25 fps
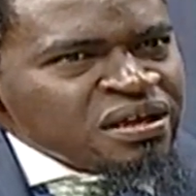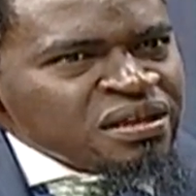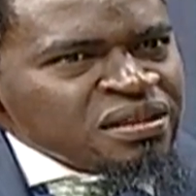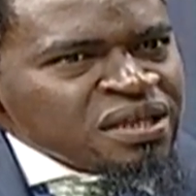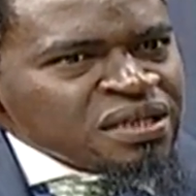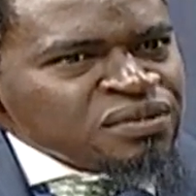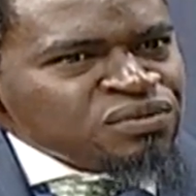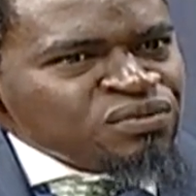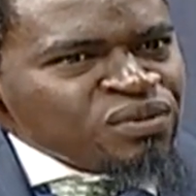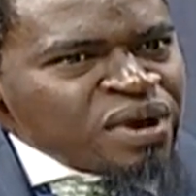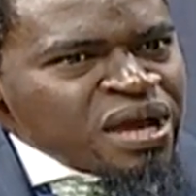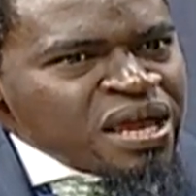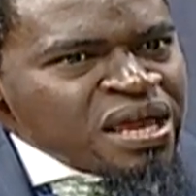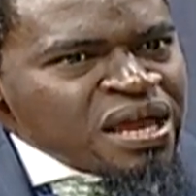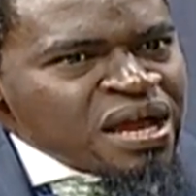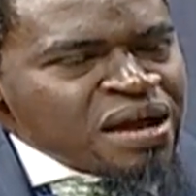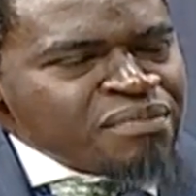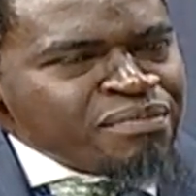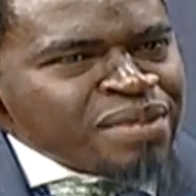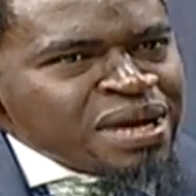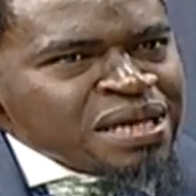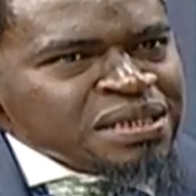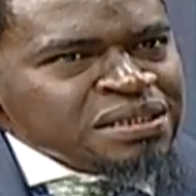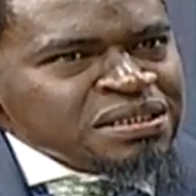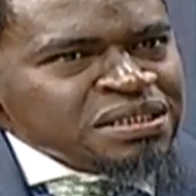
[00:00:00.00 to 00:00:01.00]
That's why I
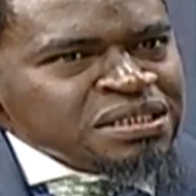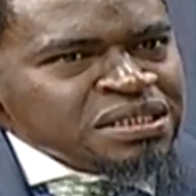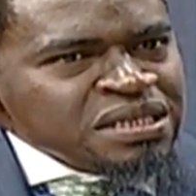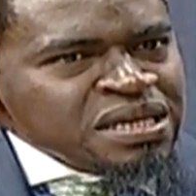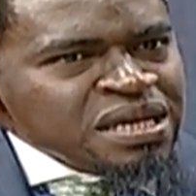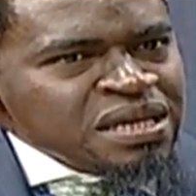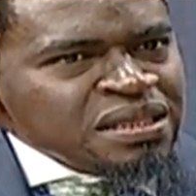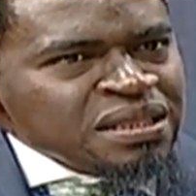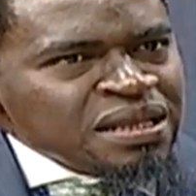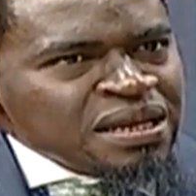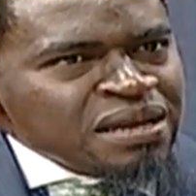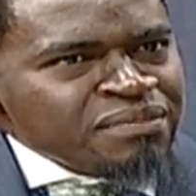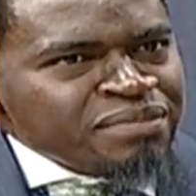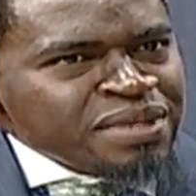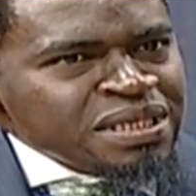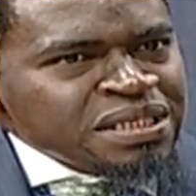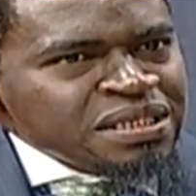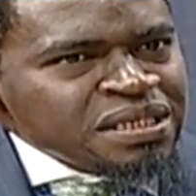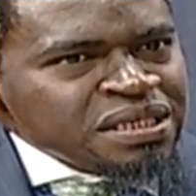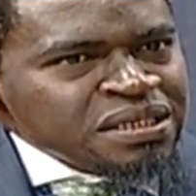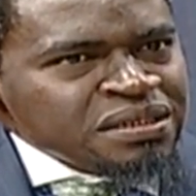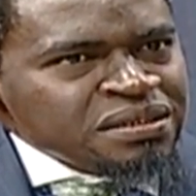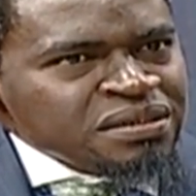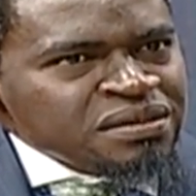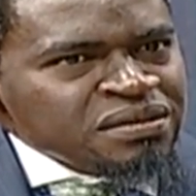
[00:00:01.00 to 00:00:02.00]
must share in the
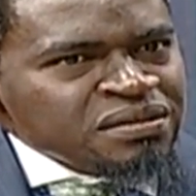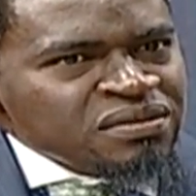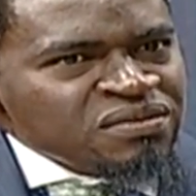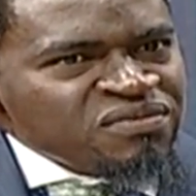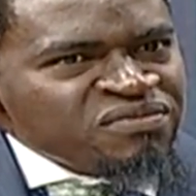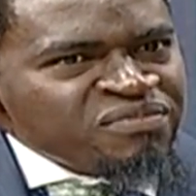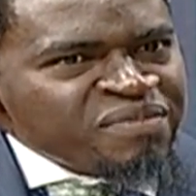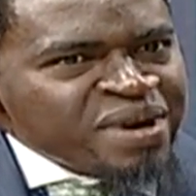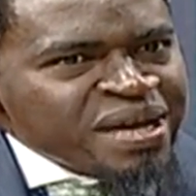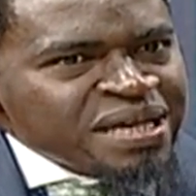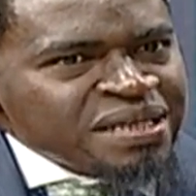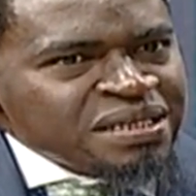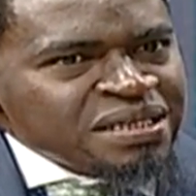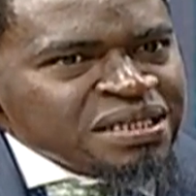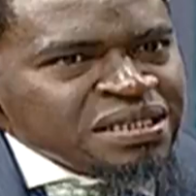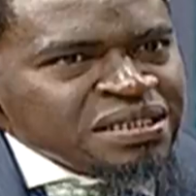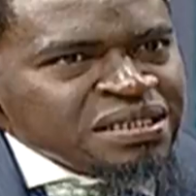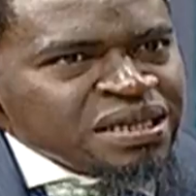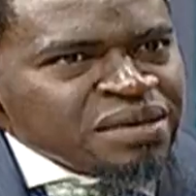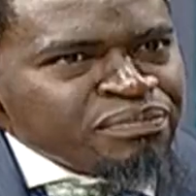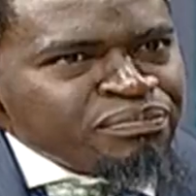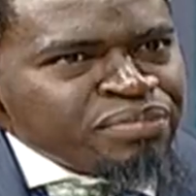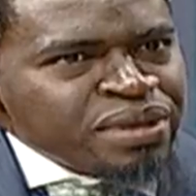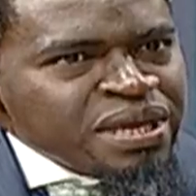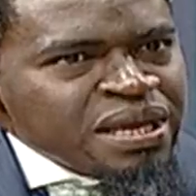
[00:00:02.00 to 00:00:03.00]
lamentation of my
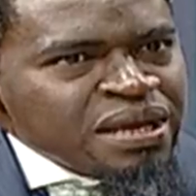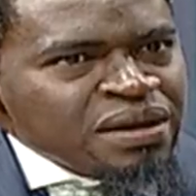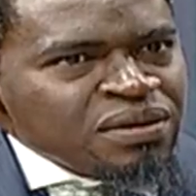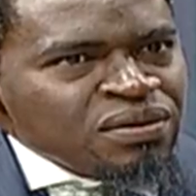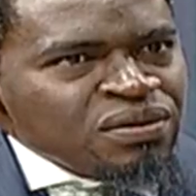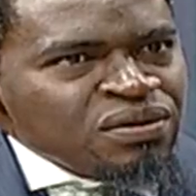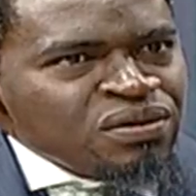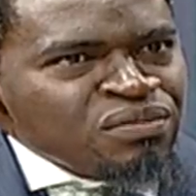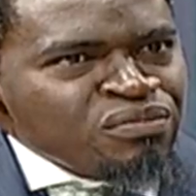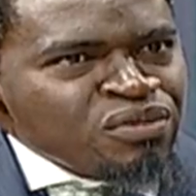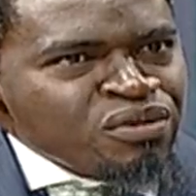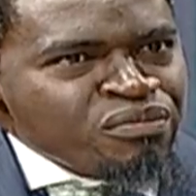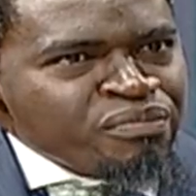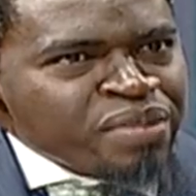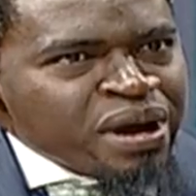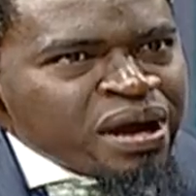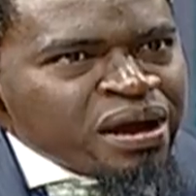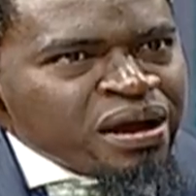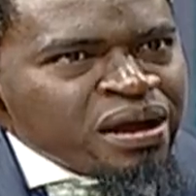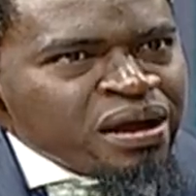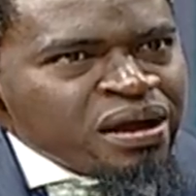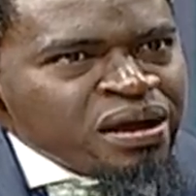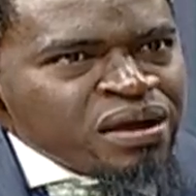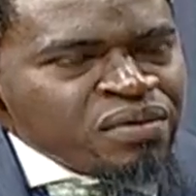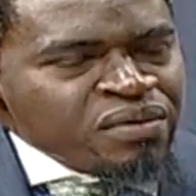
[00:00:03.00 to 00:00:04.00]
teacher, PLO Lumumba.
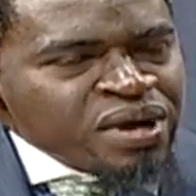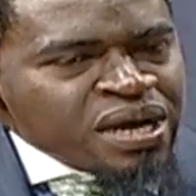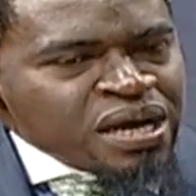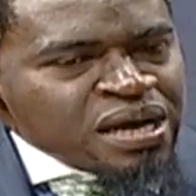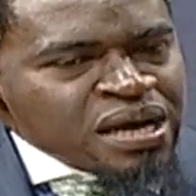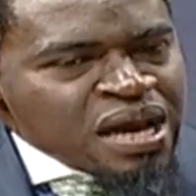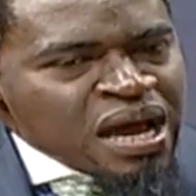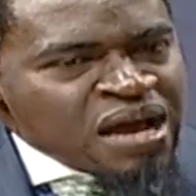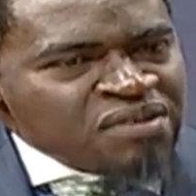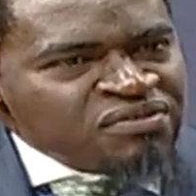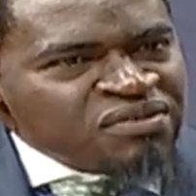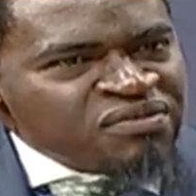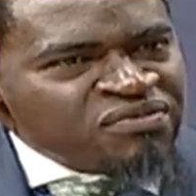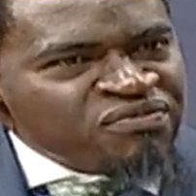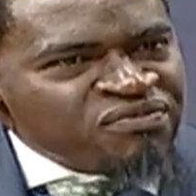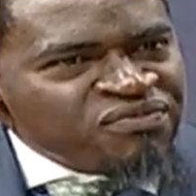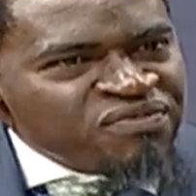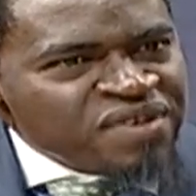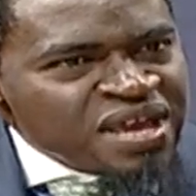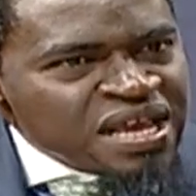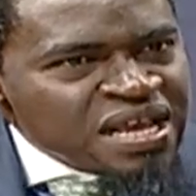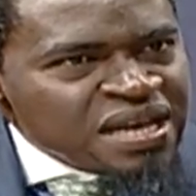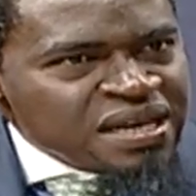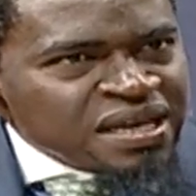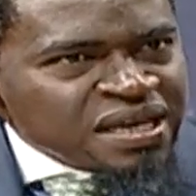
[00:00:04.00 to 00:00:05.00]
We can have a
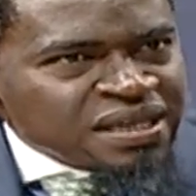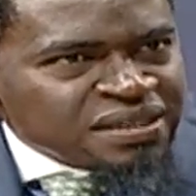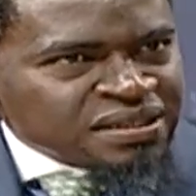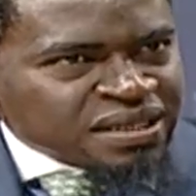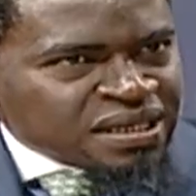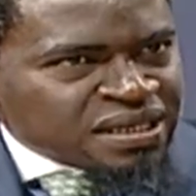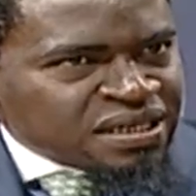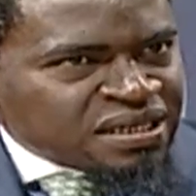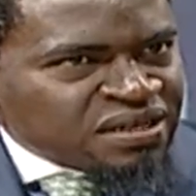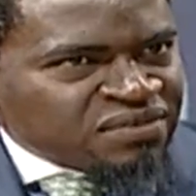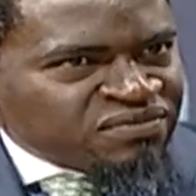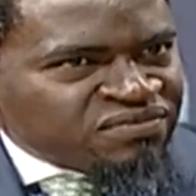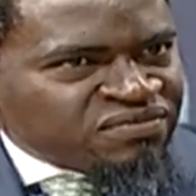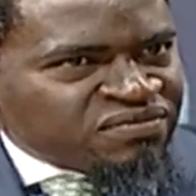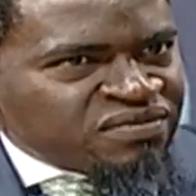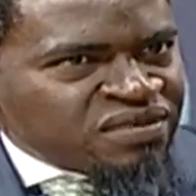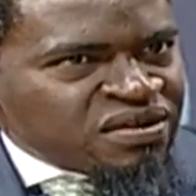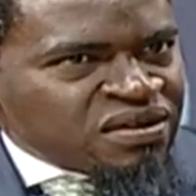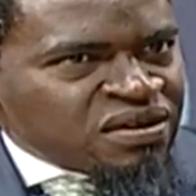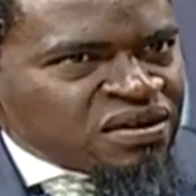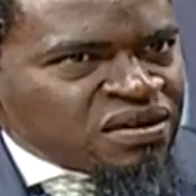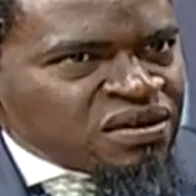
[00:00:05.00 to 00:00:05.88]
failed executive.